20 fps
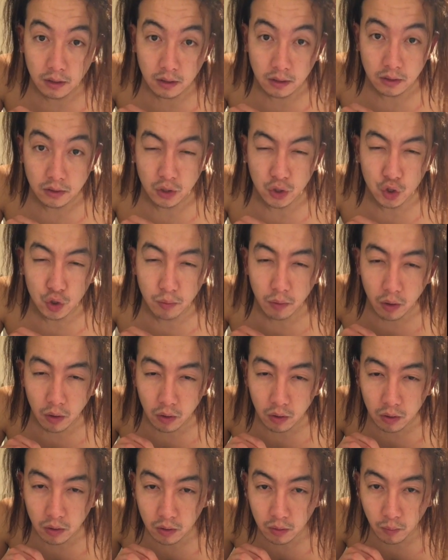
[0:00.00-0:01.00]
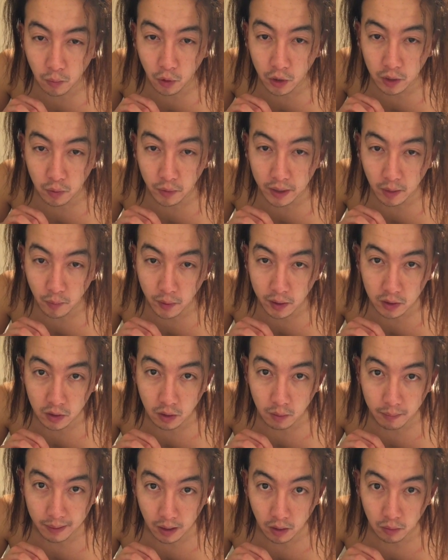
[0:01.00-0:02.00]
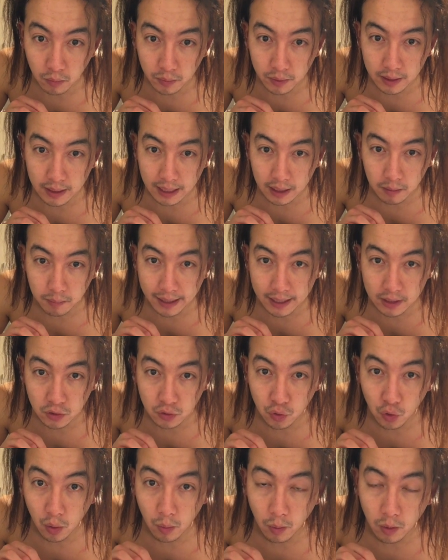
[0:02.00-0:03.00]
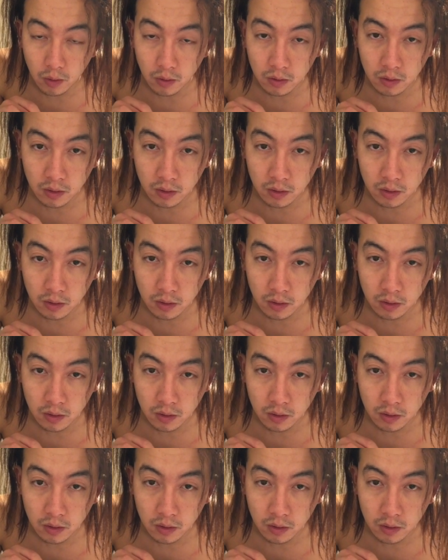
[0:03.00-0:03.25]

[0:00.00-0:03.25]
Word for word: So tomorrow morning when I wake up, I'll be like back to normal.